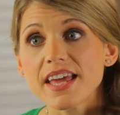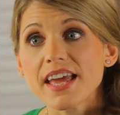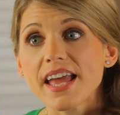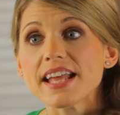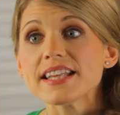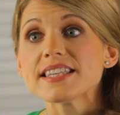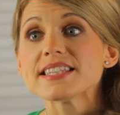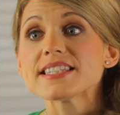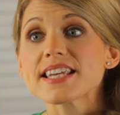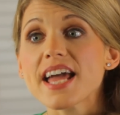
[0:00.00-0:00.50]

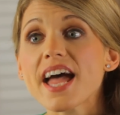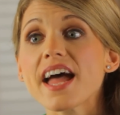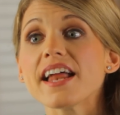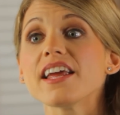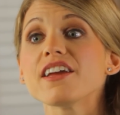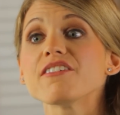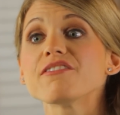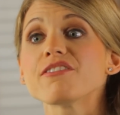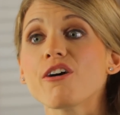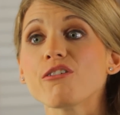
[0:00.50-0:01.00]
Instead,
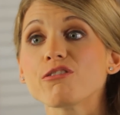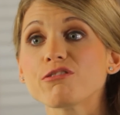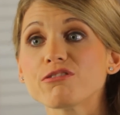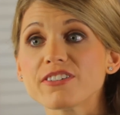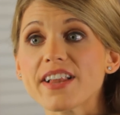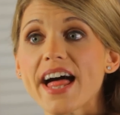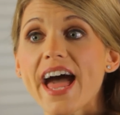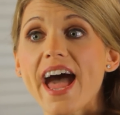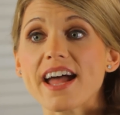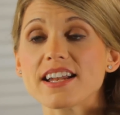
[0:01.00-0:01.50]
it fell
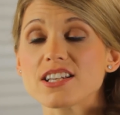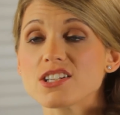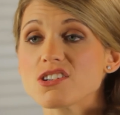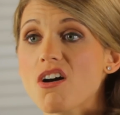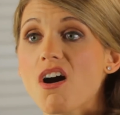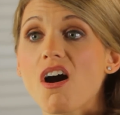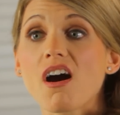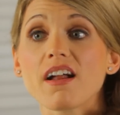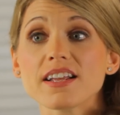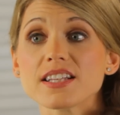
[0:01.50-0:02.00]
flat
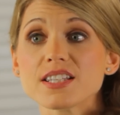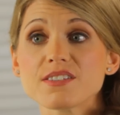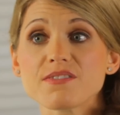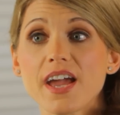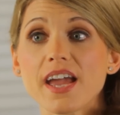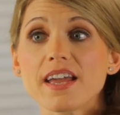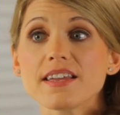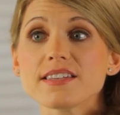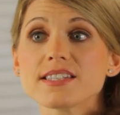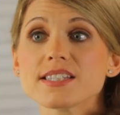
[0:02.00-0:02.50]
on its
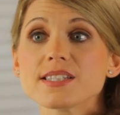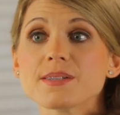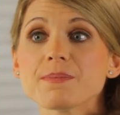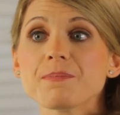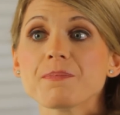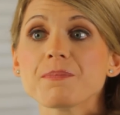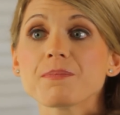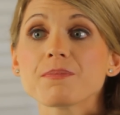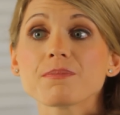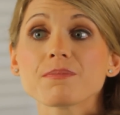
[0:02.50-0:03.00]
face.
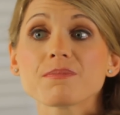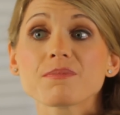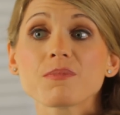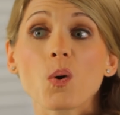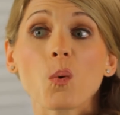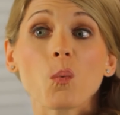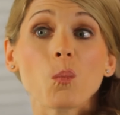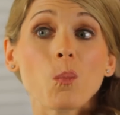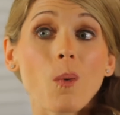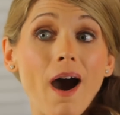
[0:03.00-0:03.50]

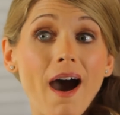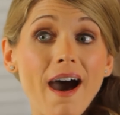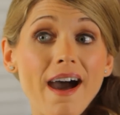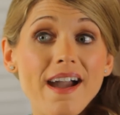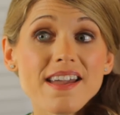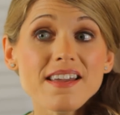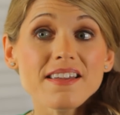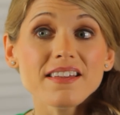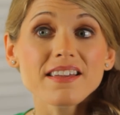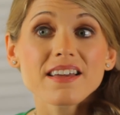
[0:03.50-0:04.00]

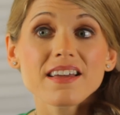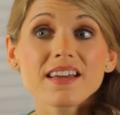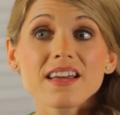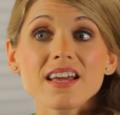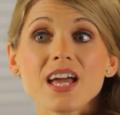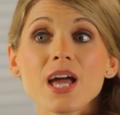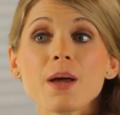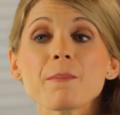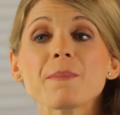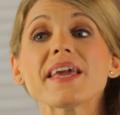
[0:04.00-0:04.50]
Why?
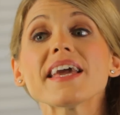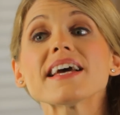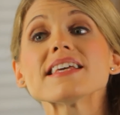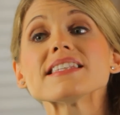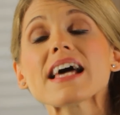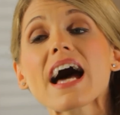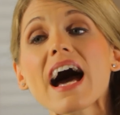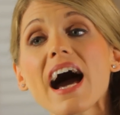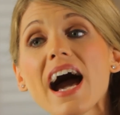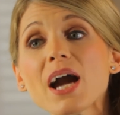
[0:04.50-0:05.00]
Because
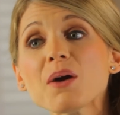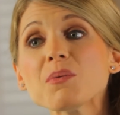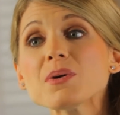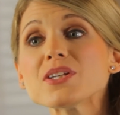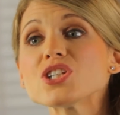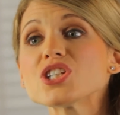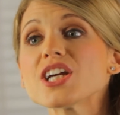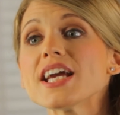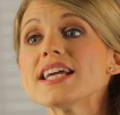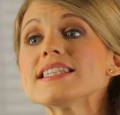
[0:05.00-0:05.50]
I
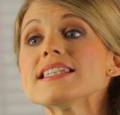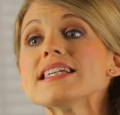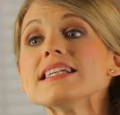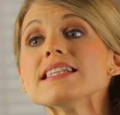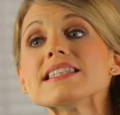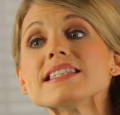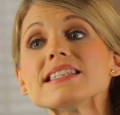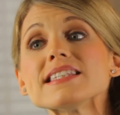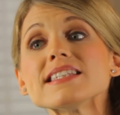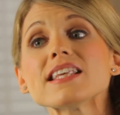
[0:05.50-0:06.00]
was
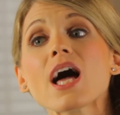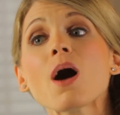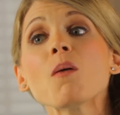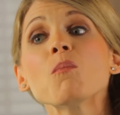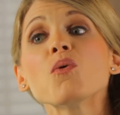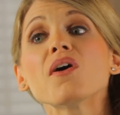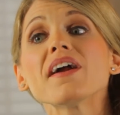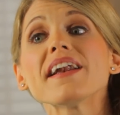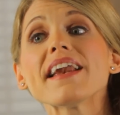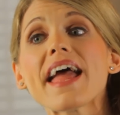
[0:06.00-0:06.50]
chasing
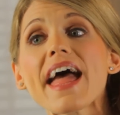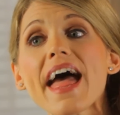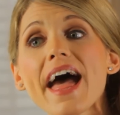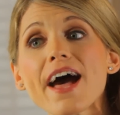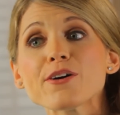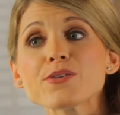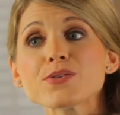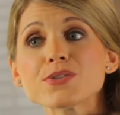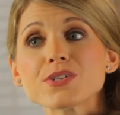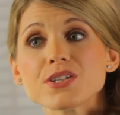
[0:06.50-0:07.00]
someone
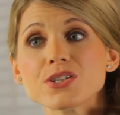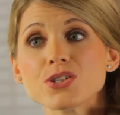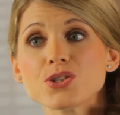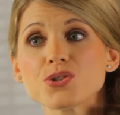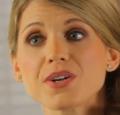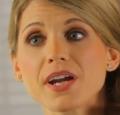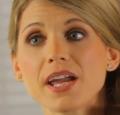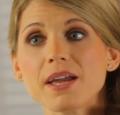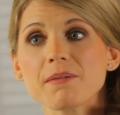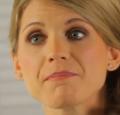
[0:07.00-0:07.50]
else's
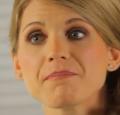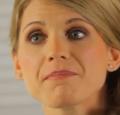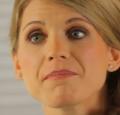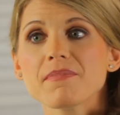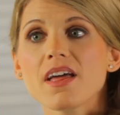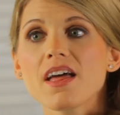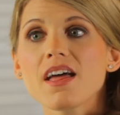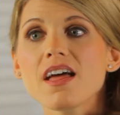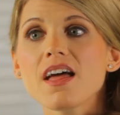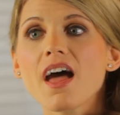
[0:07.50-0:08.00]
dream.
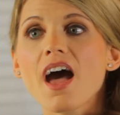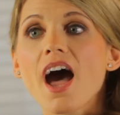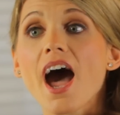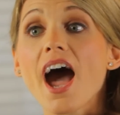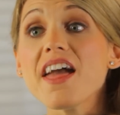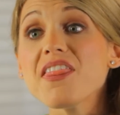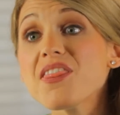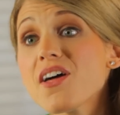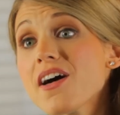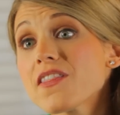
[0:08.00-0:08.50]

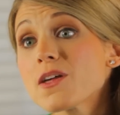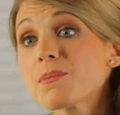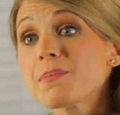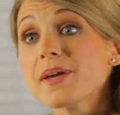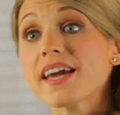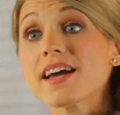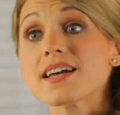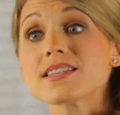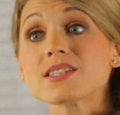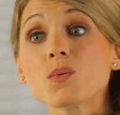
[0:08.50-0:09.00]
I thought that
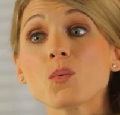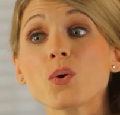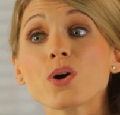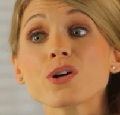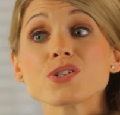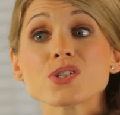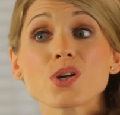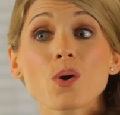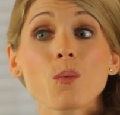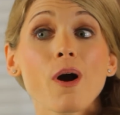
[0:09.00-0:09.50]
because it
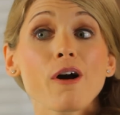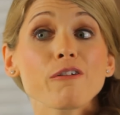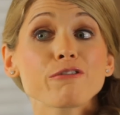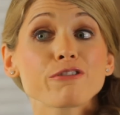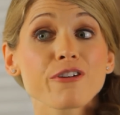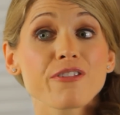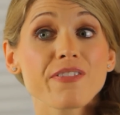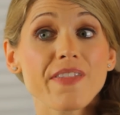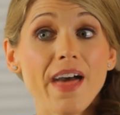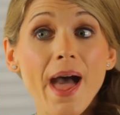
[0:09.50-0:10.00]
worked so well
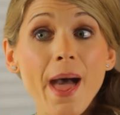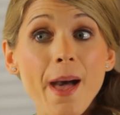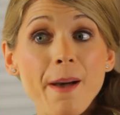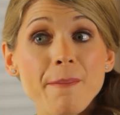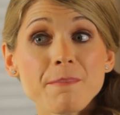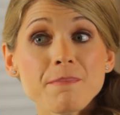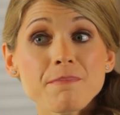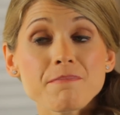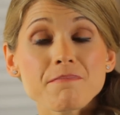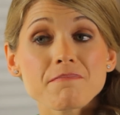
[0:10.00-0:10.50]
for
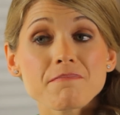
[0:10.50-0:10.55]
them,